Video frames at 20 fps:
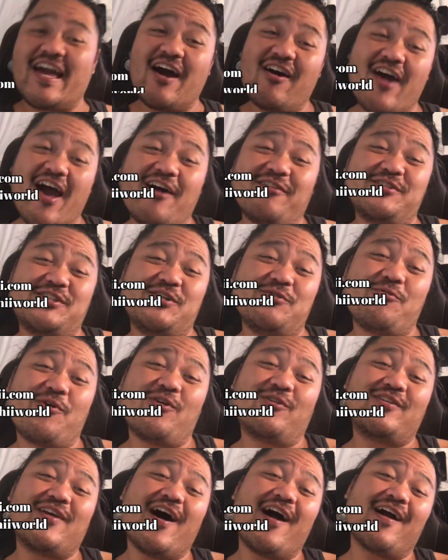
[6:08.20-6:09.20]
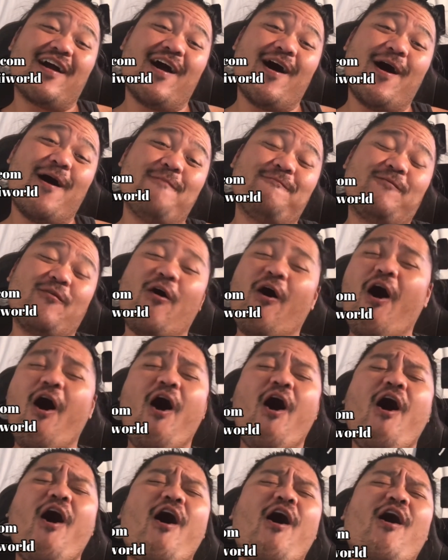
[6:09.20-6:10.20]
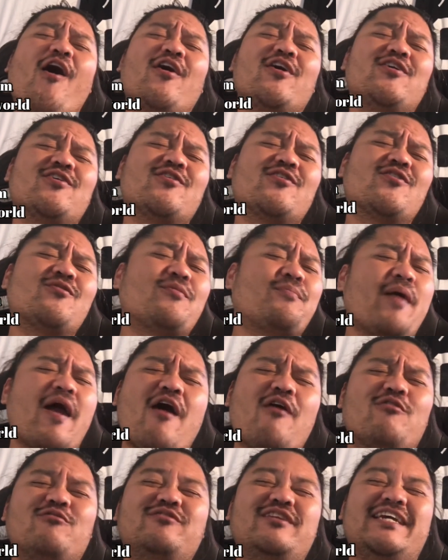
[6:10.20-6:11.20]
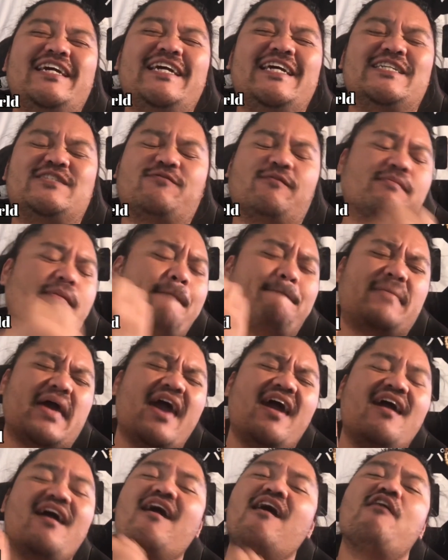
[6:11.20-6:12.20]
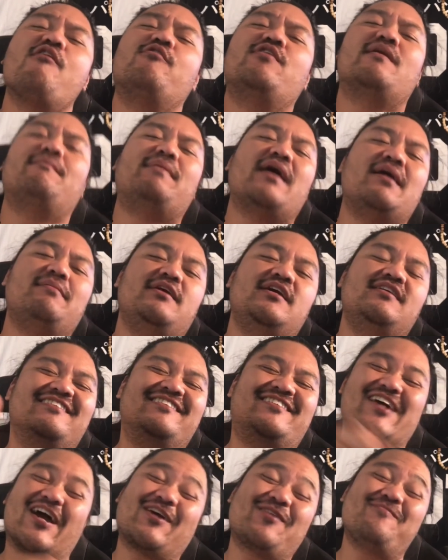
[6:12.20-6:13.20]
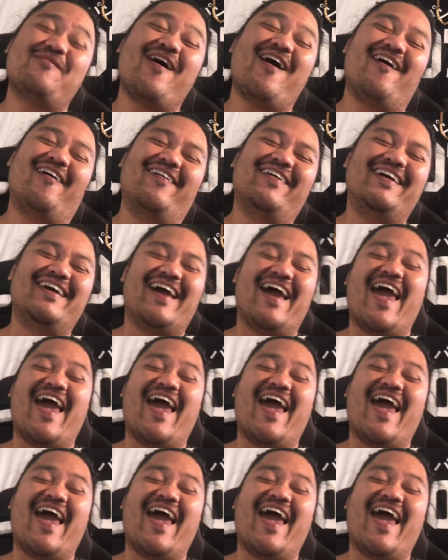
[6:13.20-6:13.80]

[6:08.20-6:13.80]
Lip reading: out OuchieWorld.com for all your apparel needs from the Bay Area, baby. Check them out.